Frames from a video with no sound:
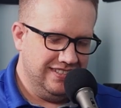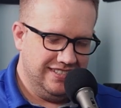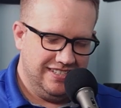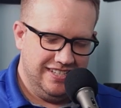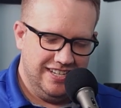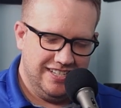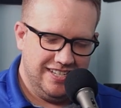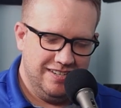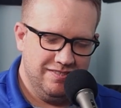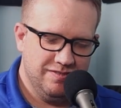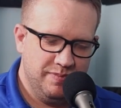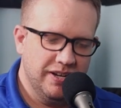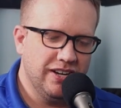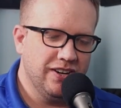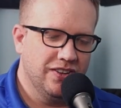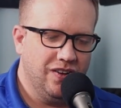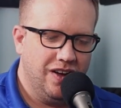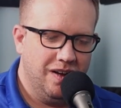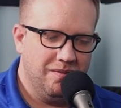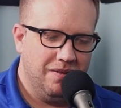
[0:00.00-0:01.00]
It seems bigger
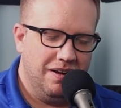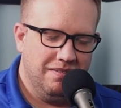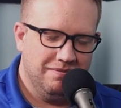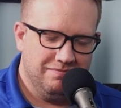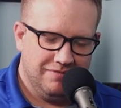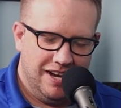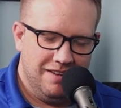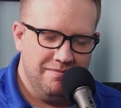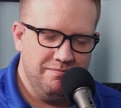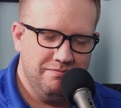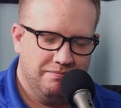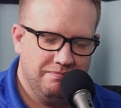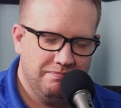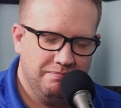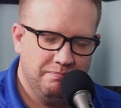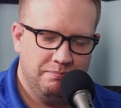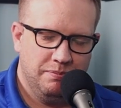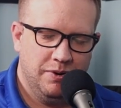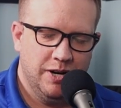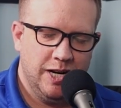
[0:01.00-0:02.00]
though. I'm
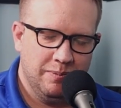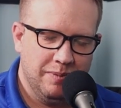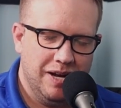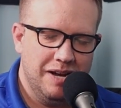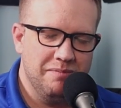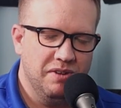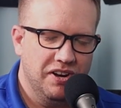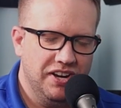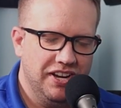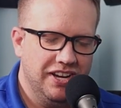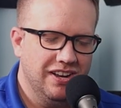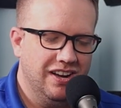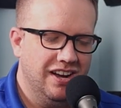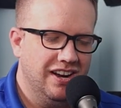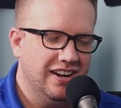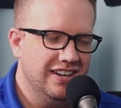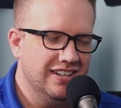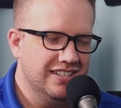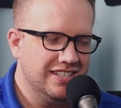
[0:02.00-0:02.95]
putting my money on it.